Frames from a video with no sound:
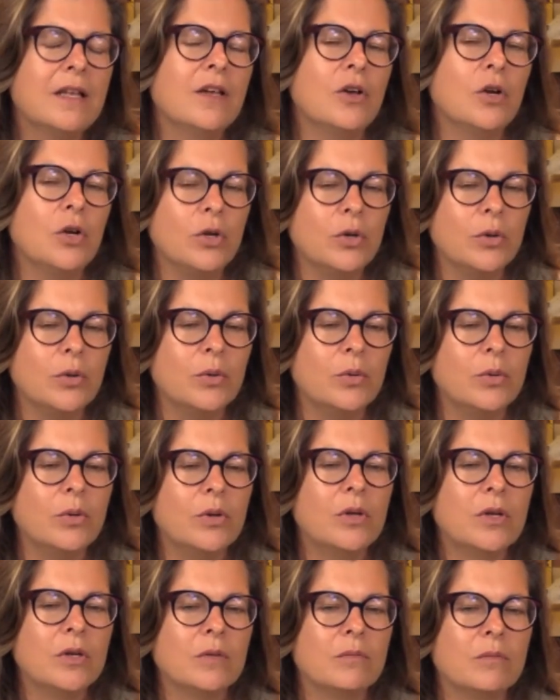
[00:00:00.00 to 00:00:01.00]
who
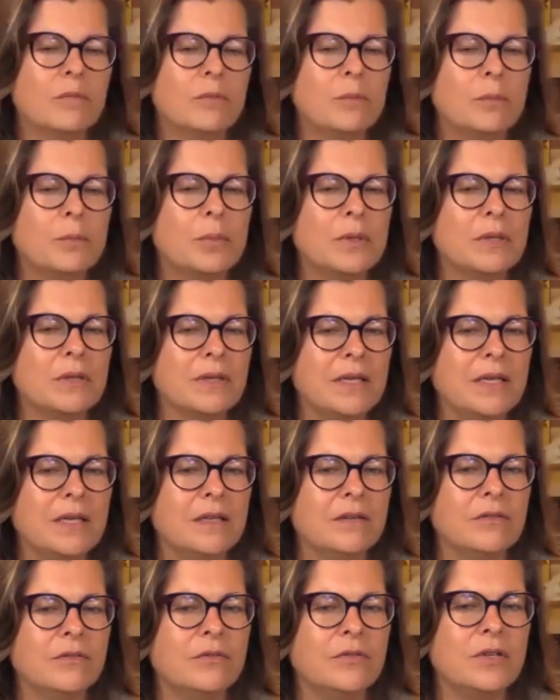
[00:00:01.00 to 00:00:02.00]

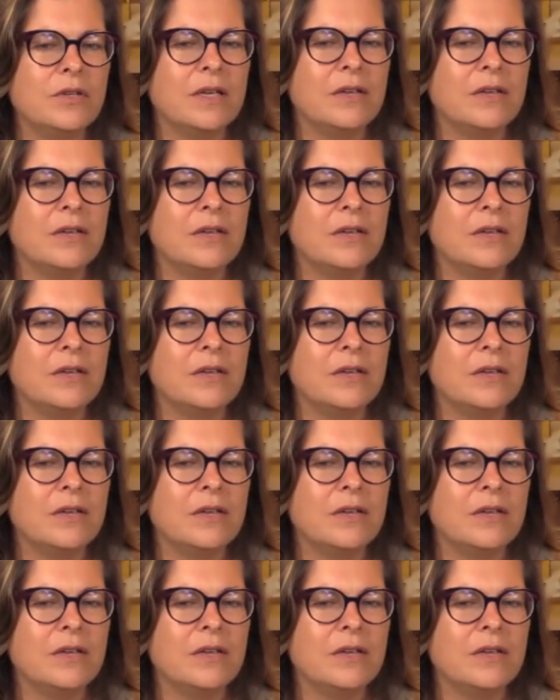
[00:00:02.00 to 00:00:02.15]
believed